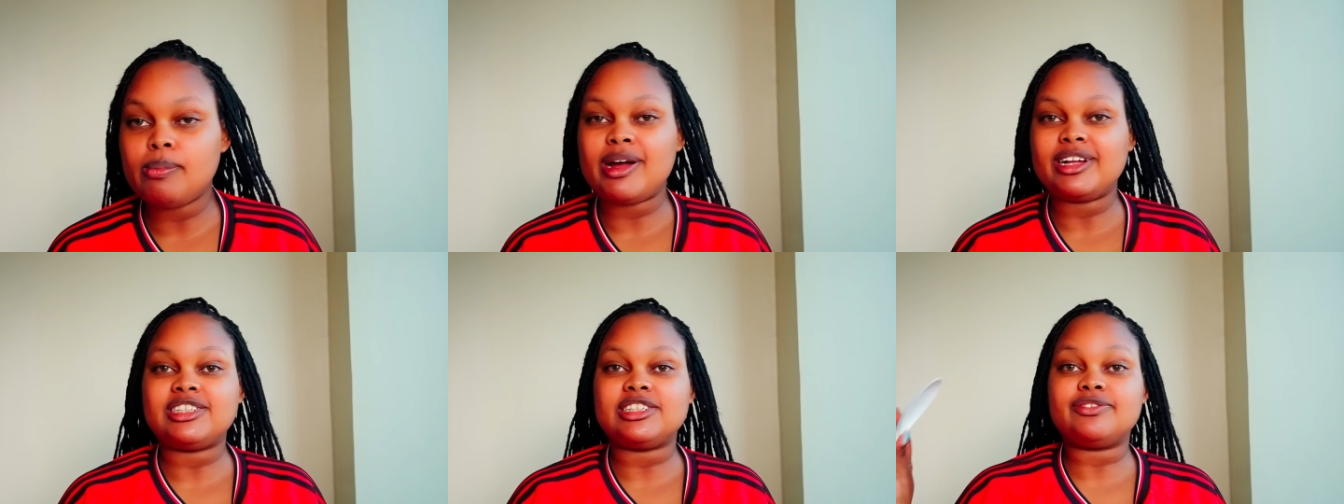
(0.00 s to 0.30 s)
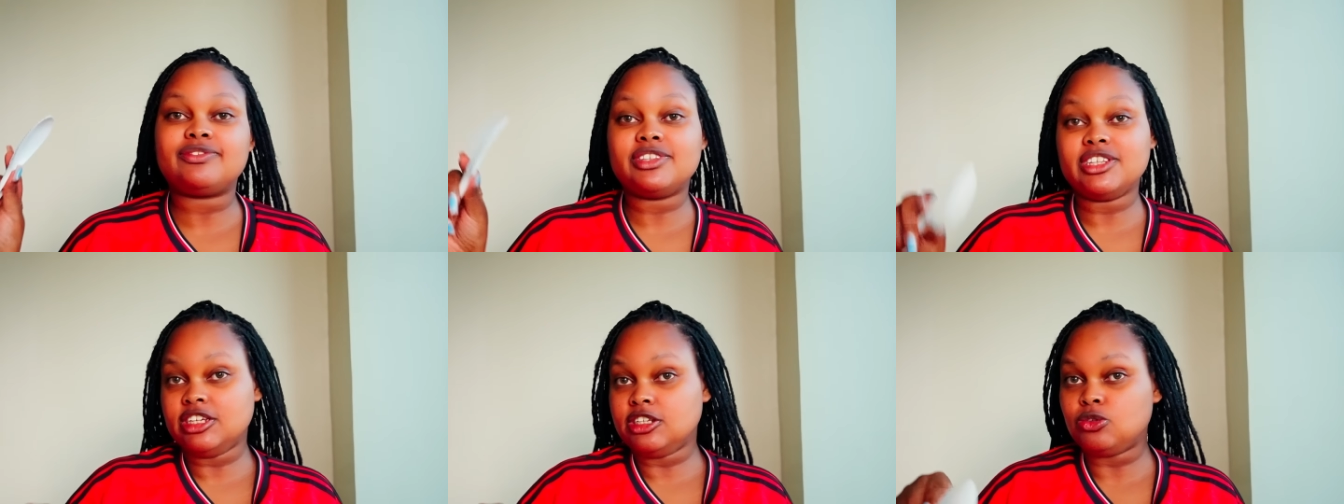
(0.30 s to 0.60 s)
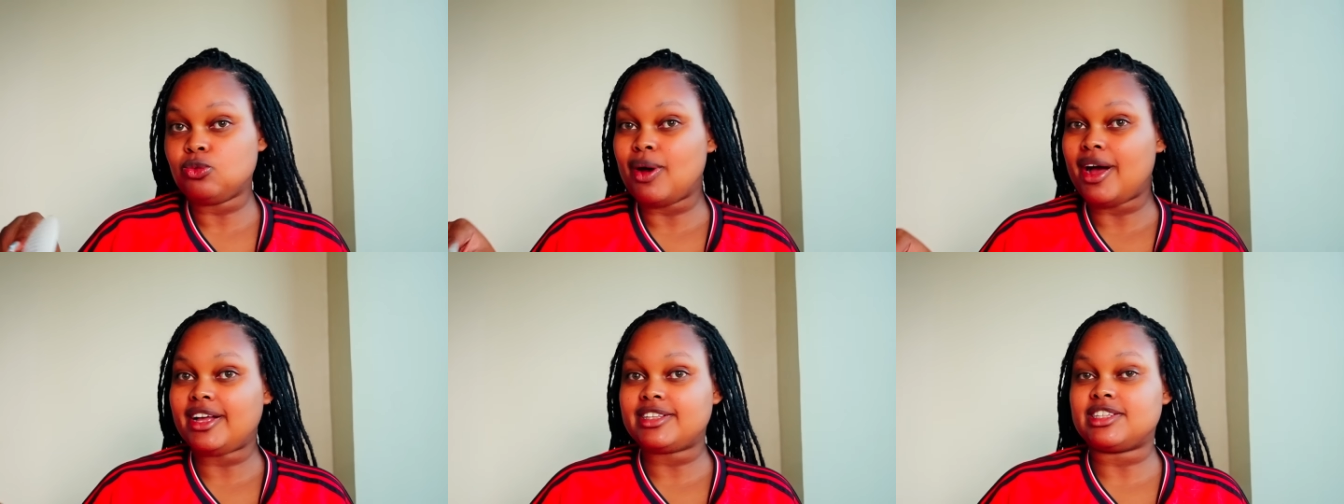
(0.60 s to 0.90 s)
But if
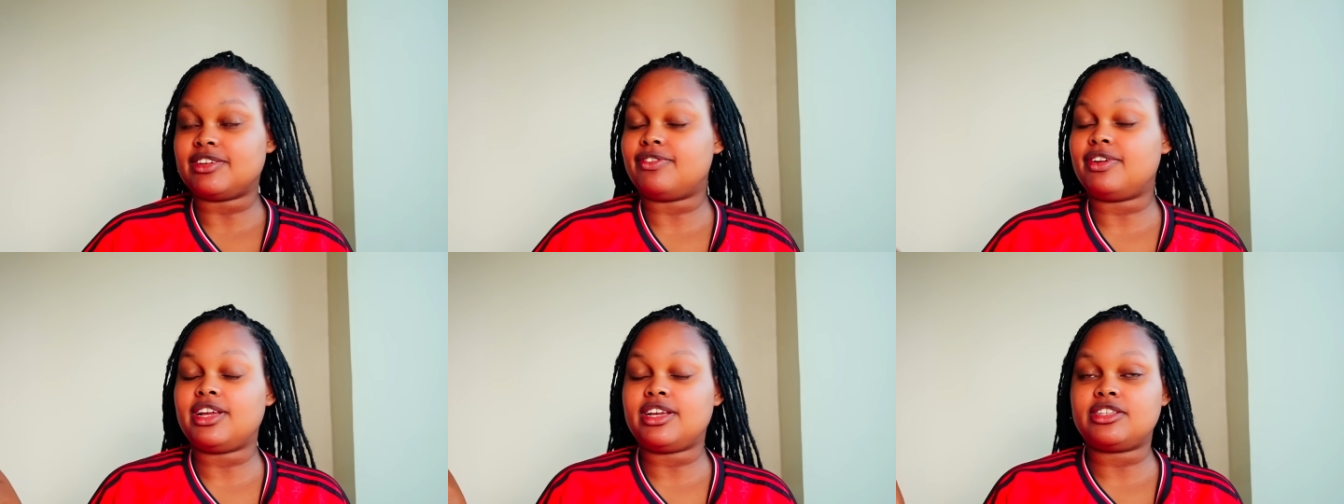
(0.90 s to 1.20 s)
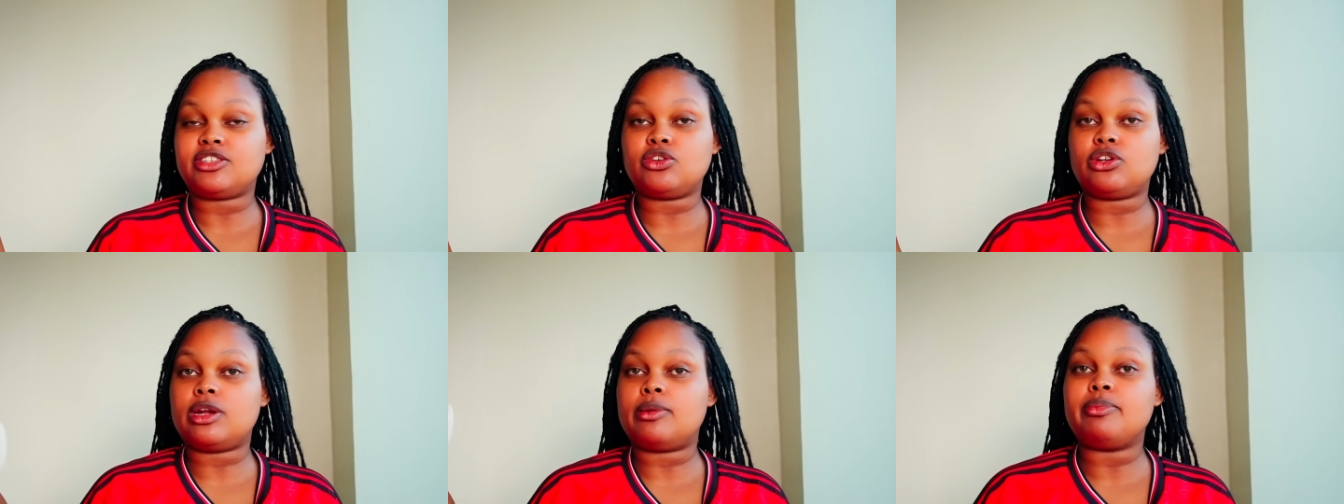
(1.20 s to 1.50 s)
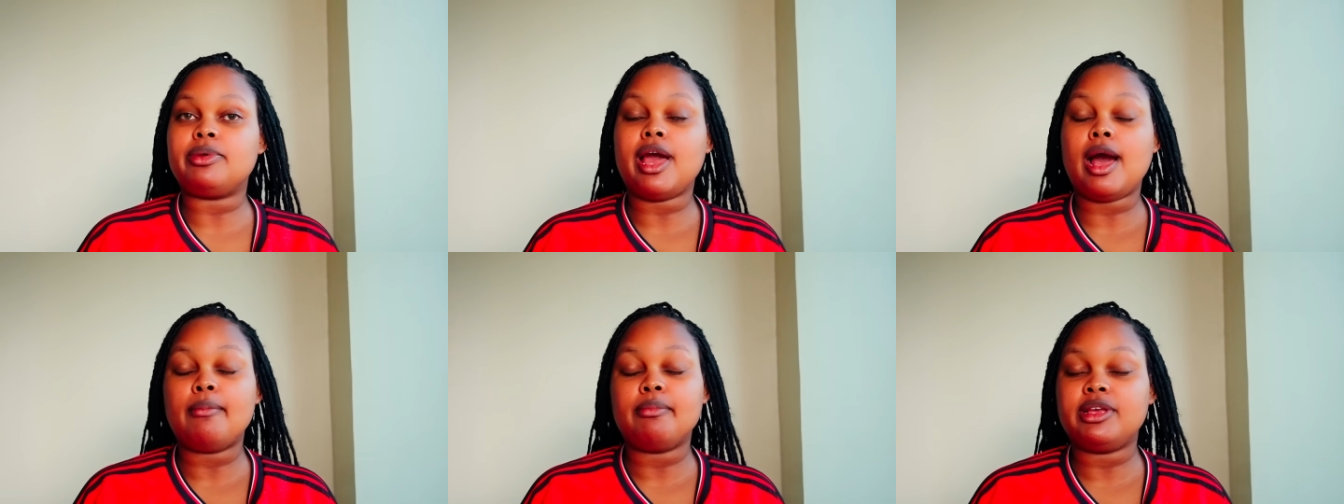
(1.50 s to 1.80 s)
this works, I feel like it's gonna
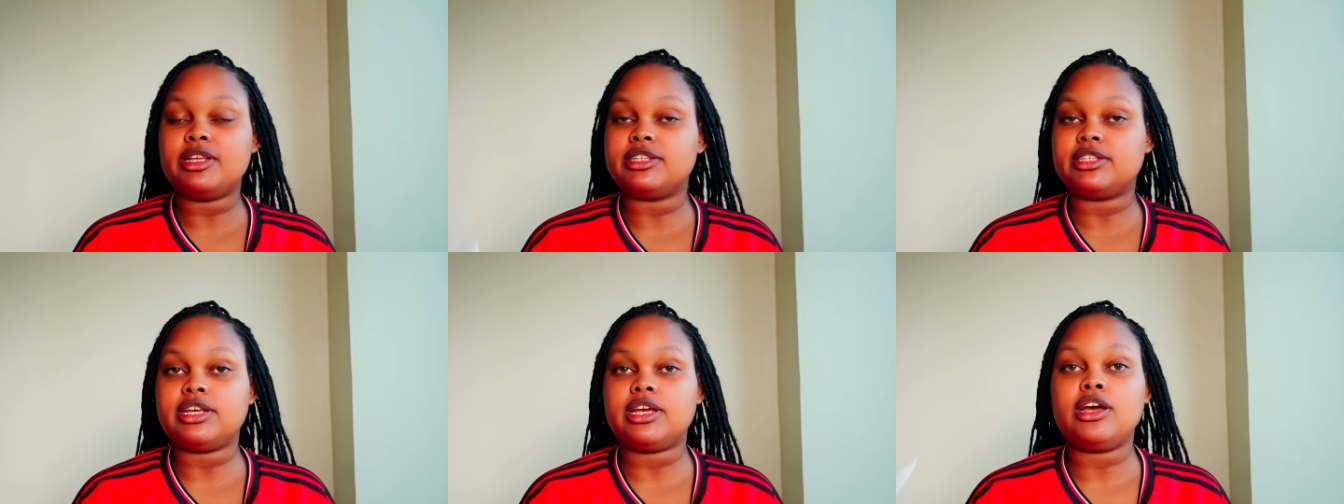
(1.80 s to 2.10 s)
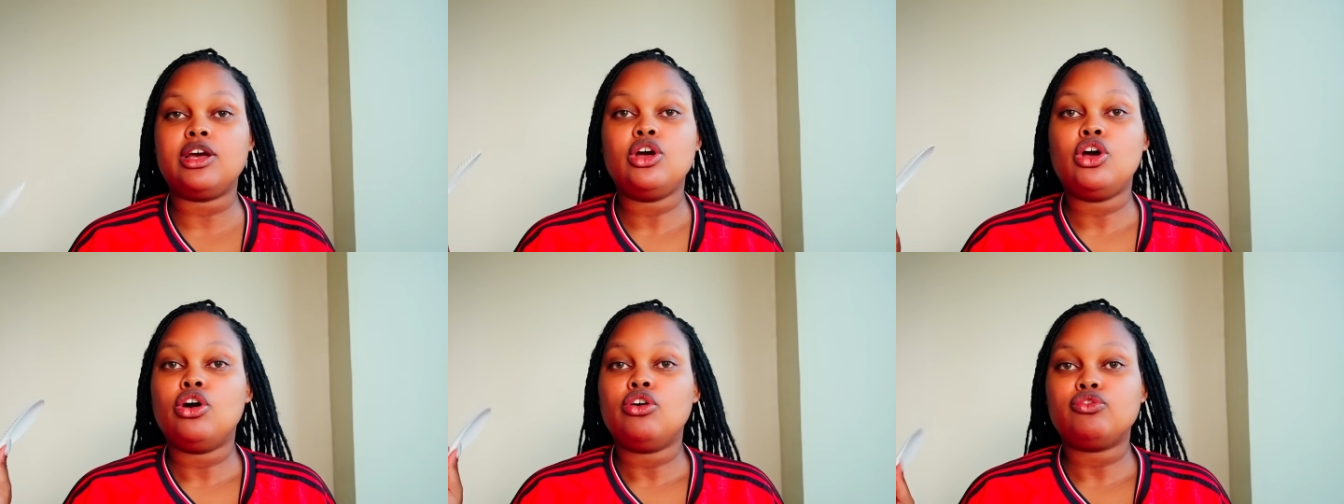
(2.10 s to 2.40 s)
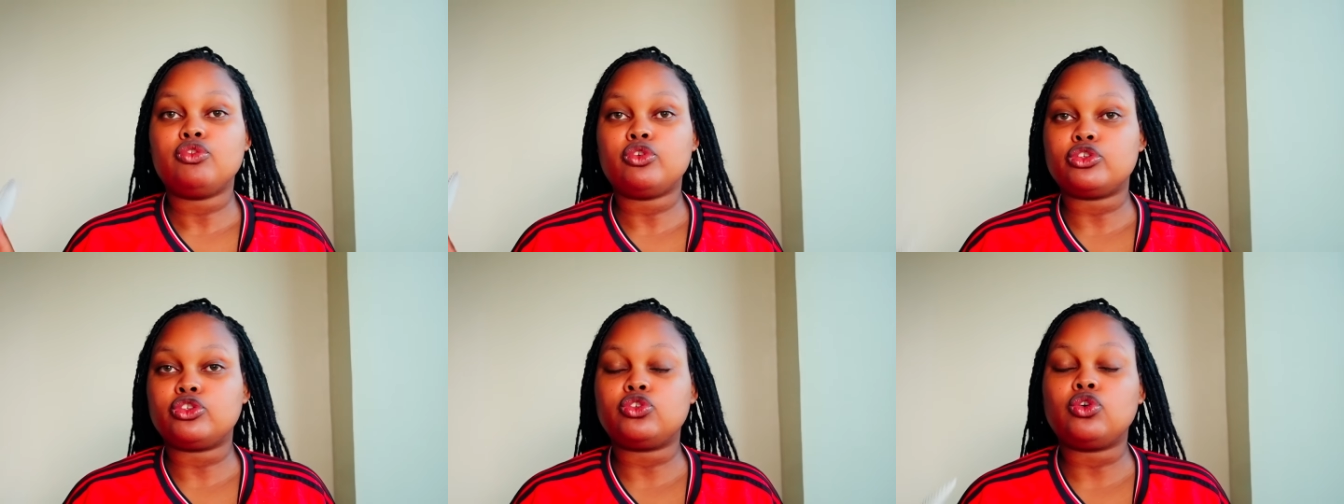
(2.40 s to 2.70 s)
be amazing
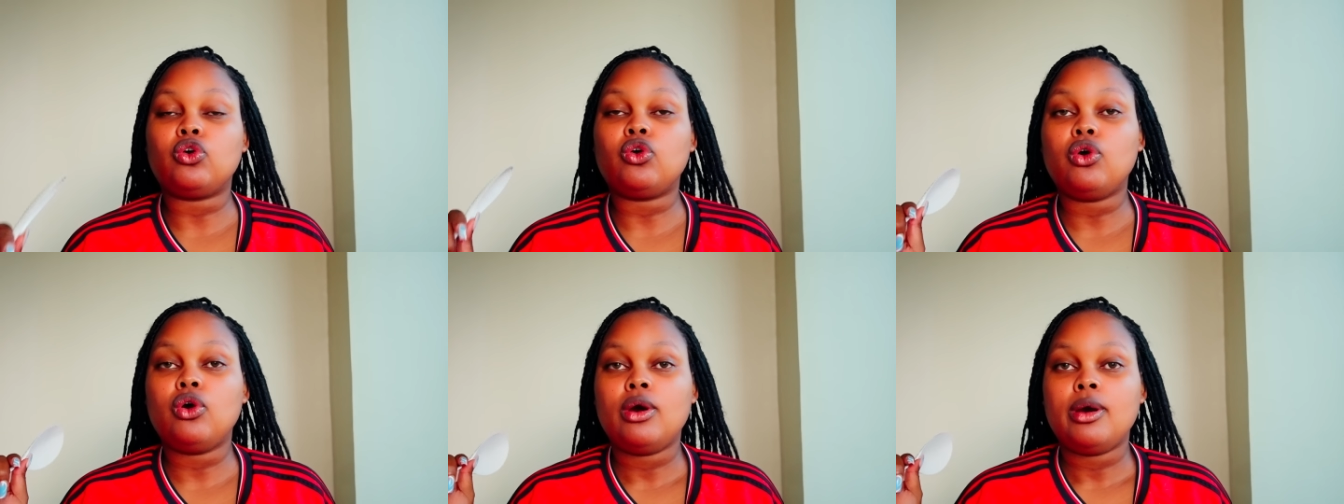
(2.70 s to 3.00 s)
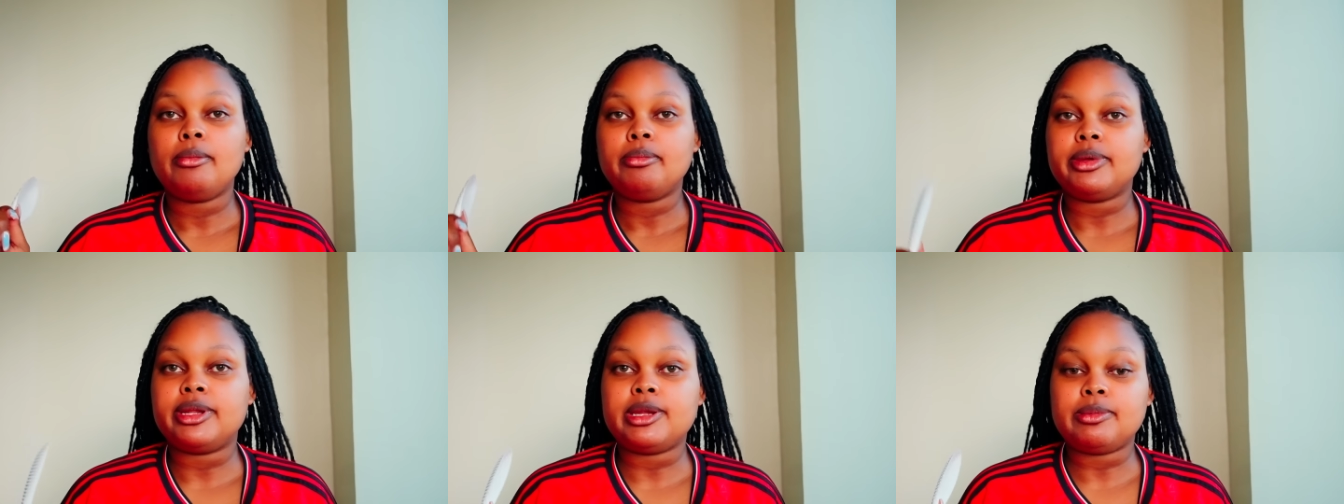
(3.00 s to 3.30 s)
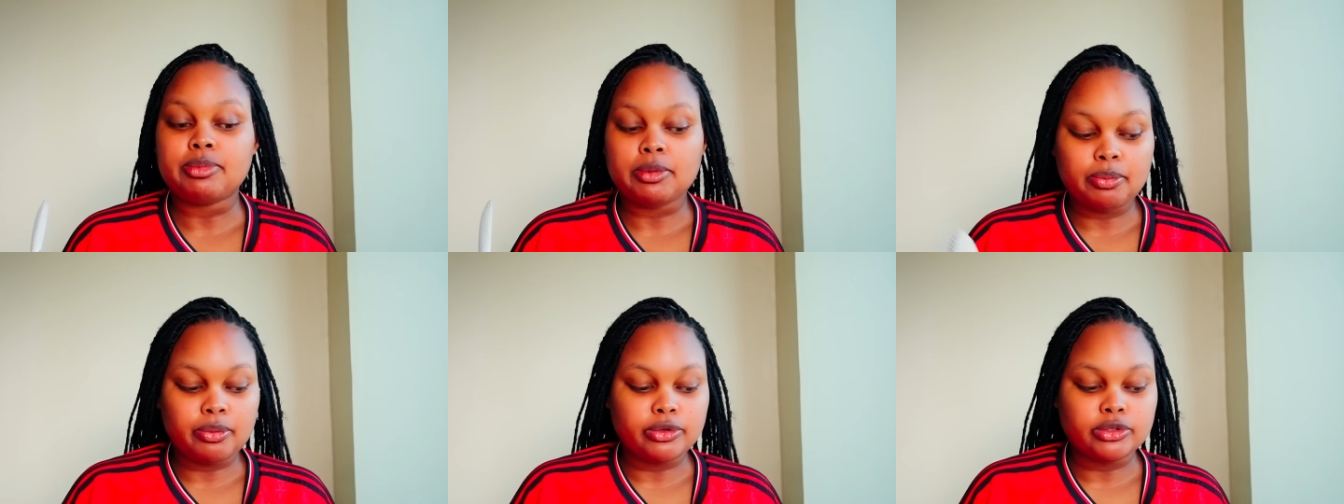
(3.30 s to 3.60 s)
for so many
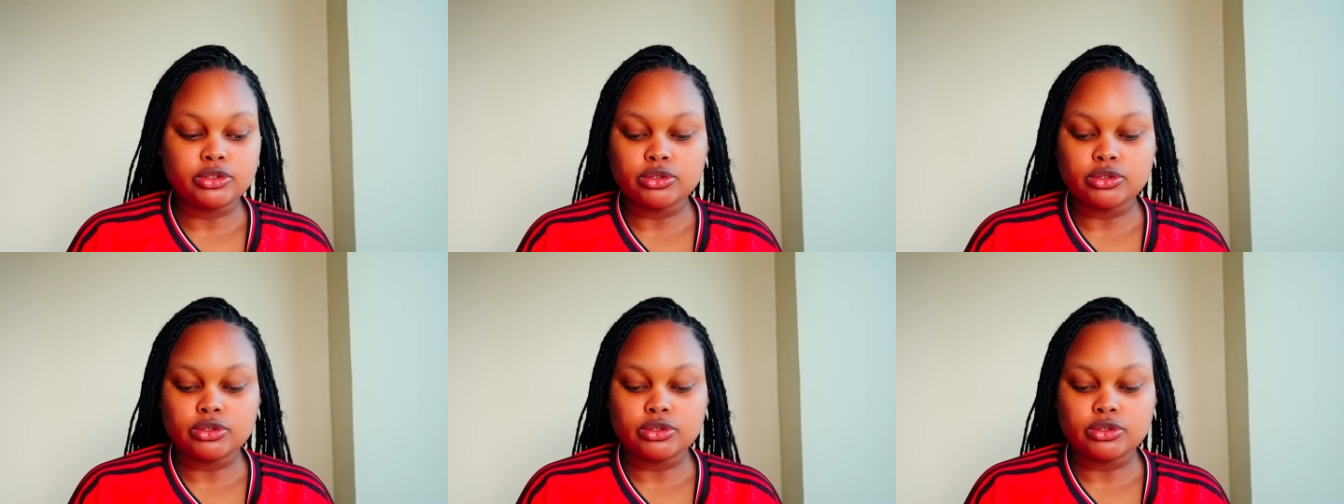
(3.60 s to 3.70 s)
people.